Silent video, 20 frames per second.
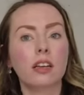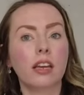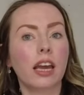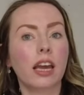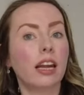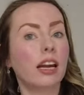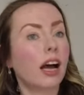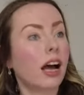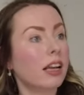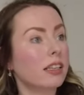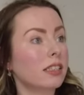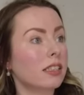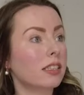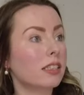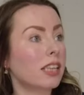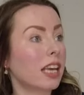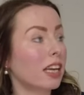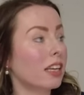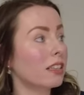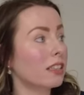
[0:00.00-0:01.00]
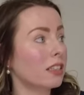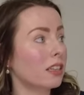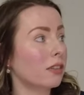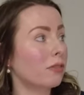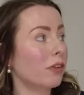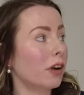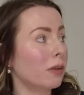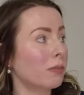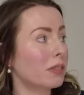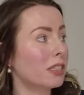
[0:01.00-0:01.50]
Kind of has a secondary
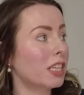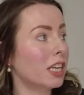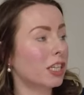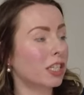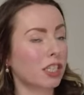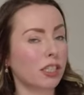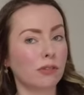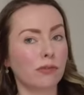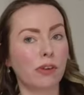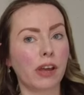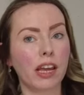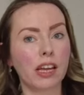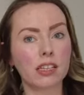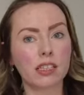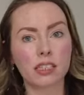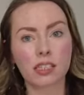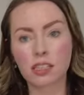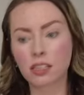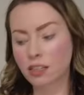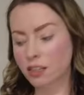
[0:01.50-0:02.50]
fermentation effect